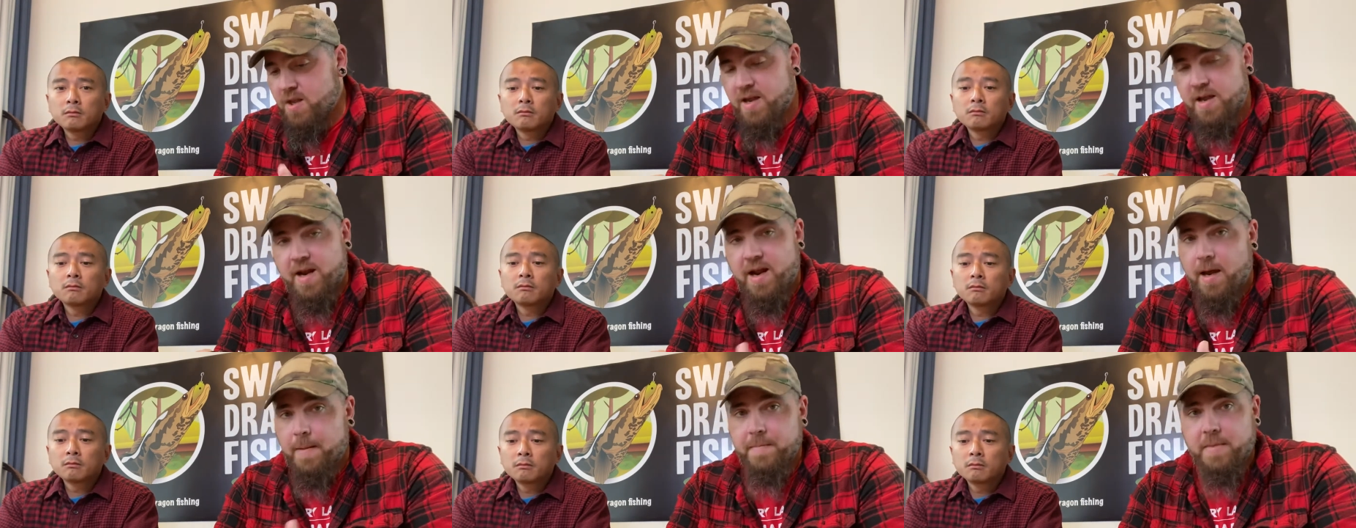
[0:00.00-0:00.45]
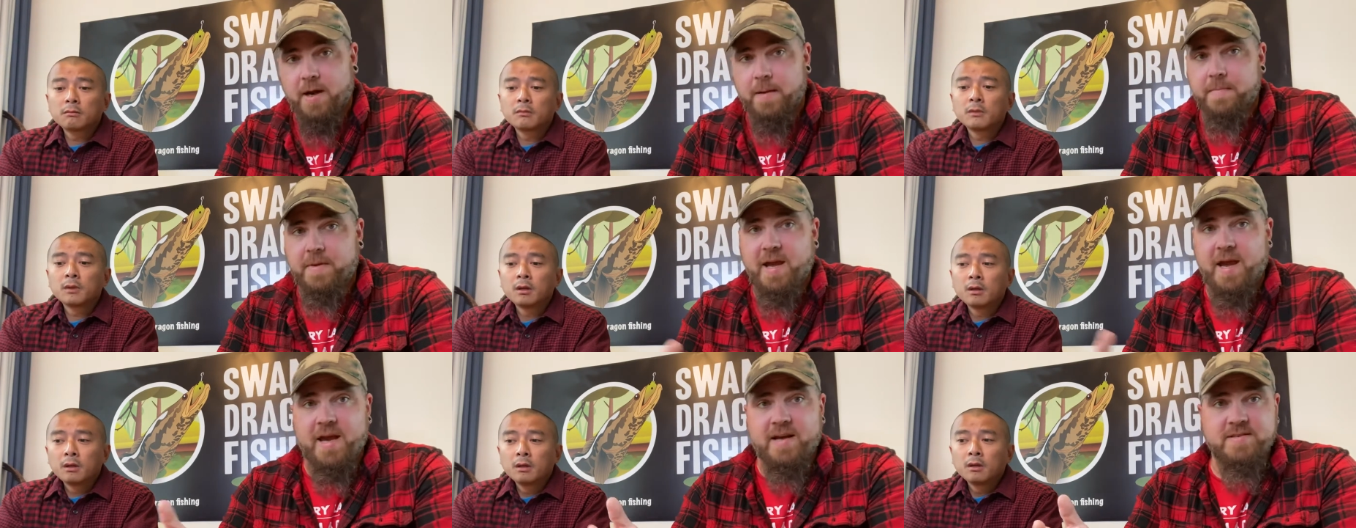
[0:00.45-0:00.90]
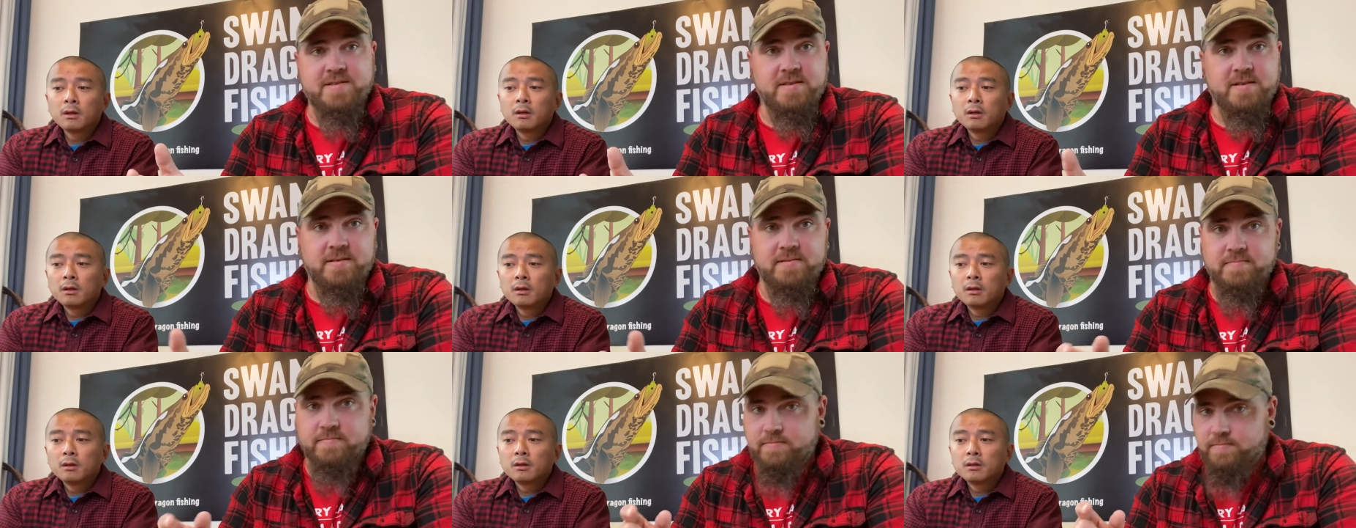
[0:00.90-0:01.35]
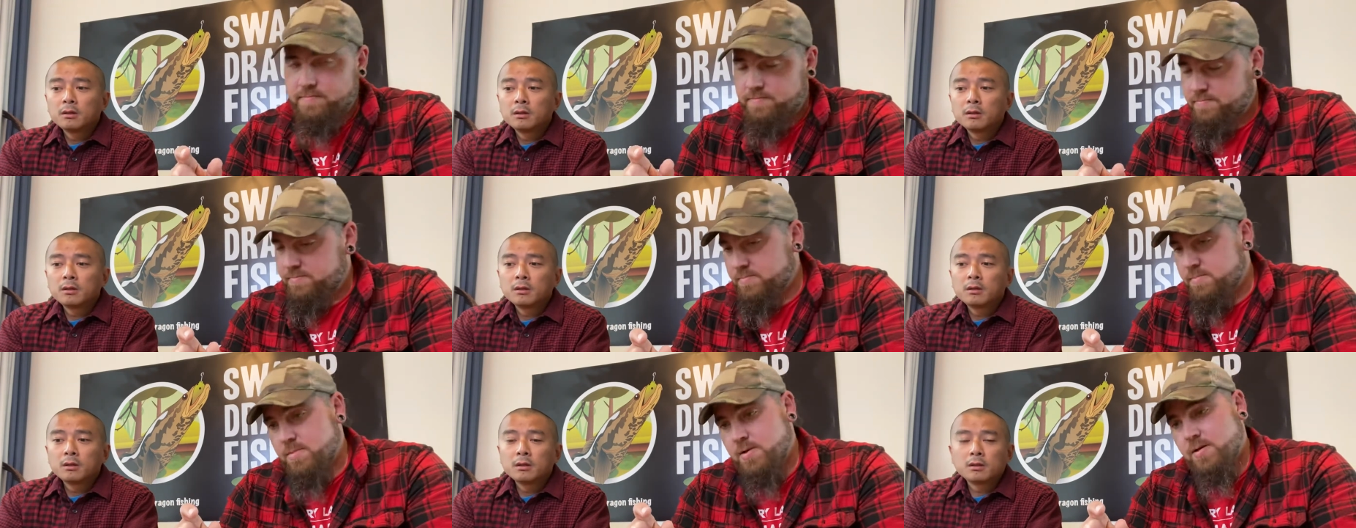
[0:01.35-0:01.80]
Speaker 1: And I'm, I'm casting
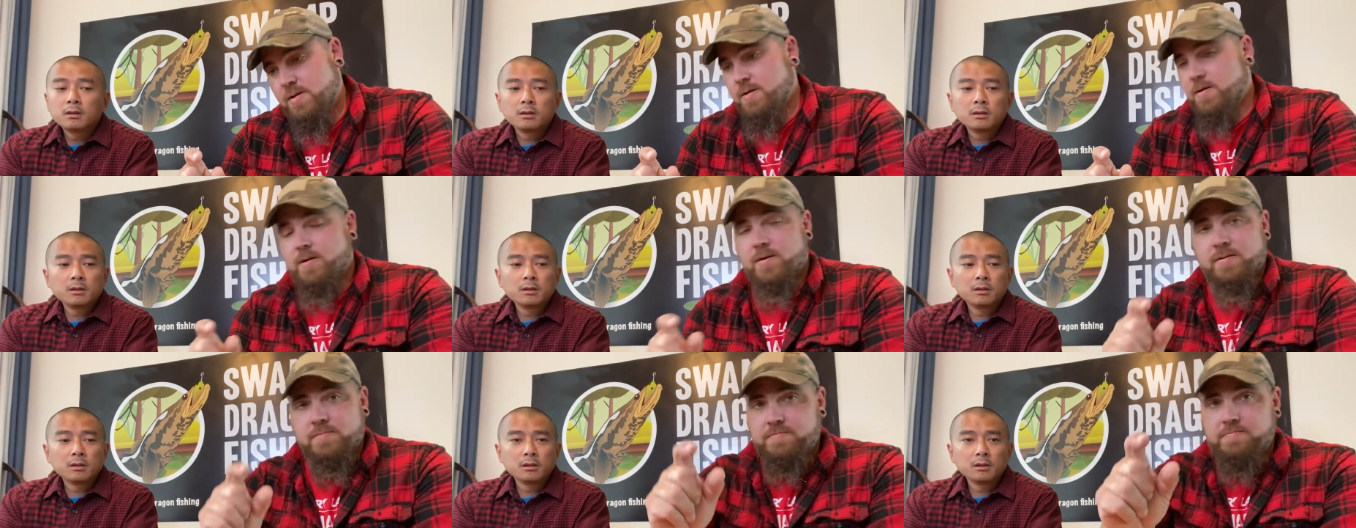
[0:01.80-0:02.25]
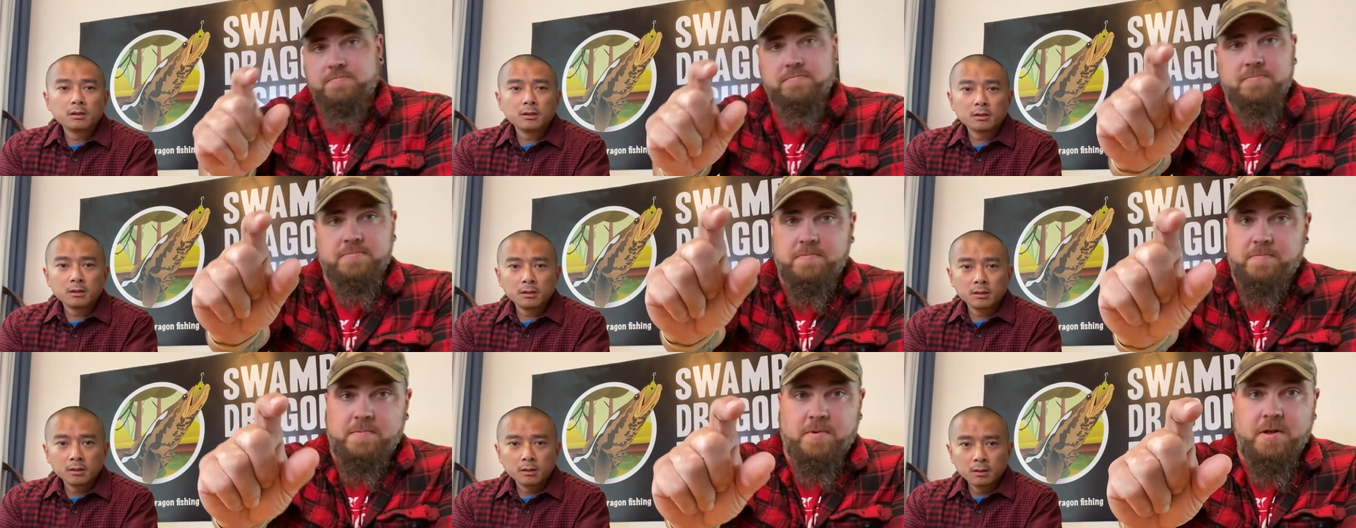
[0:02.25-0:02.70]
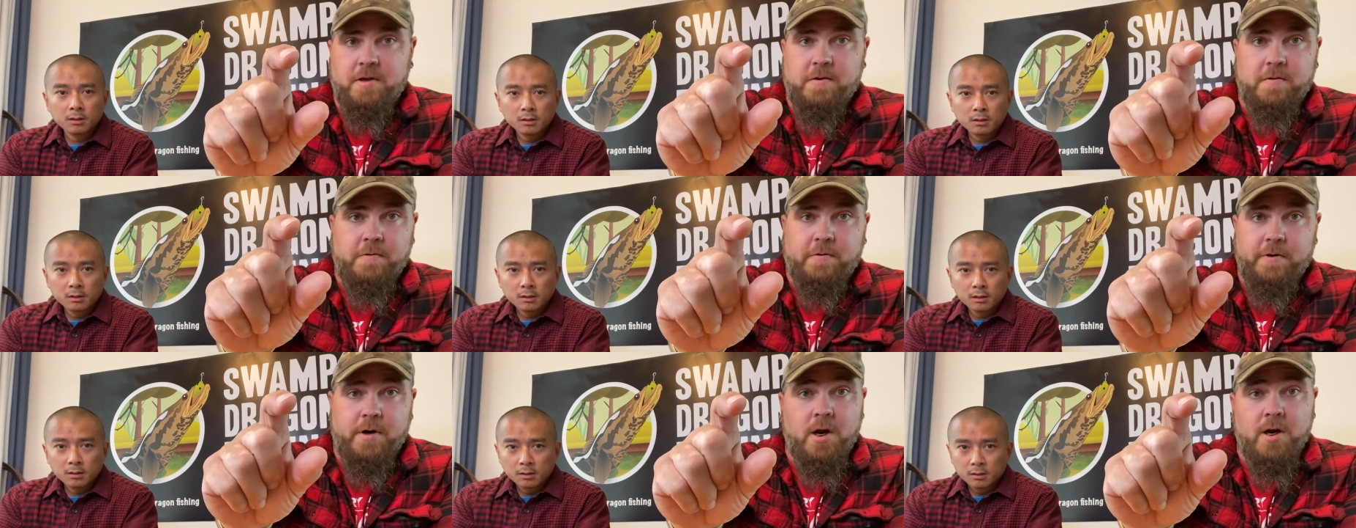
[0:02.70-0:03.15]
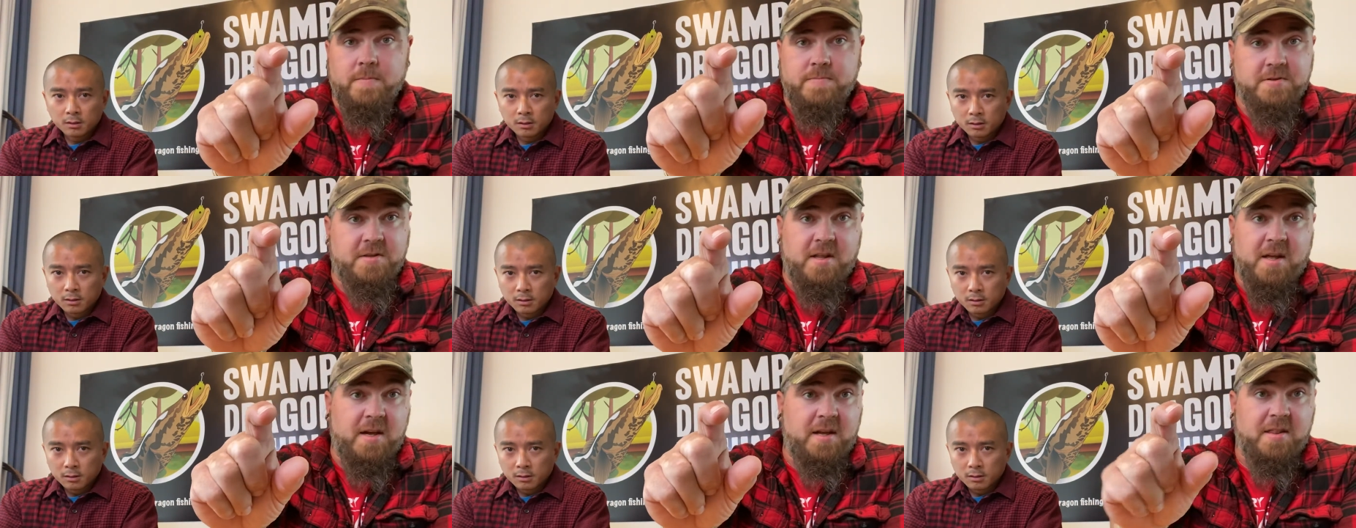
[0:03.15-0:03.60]
little
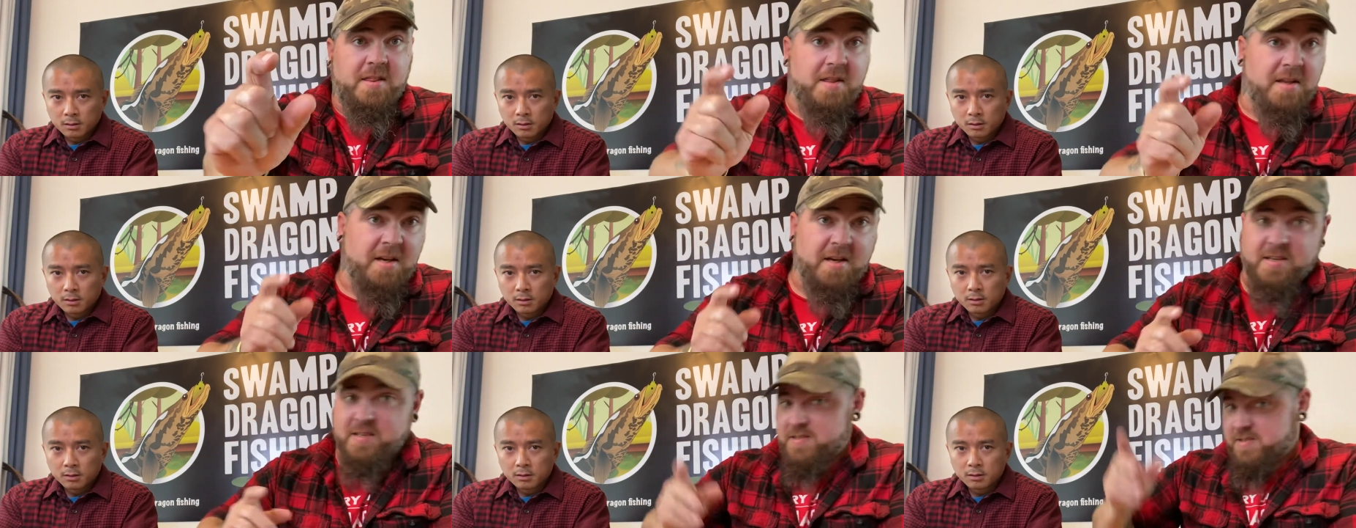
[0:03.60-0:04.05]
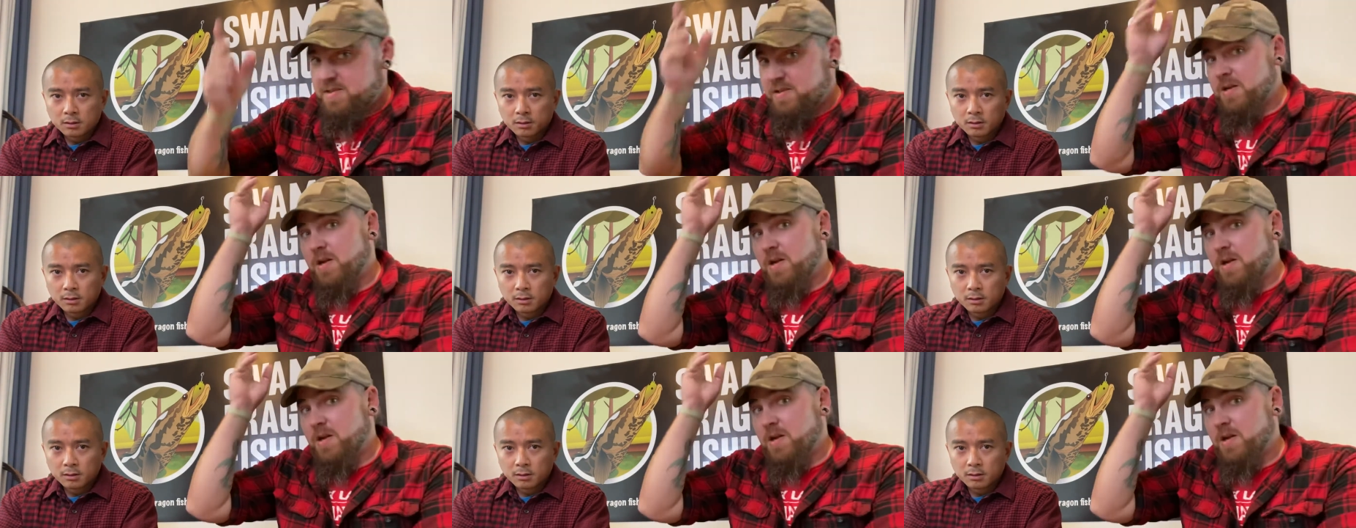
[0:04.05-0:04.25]
grubs like this,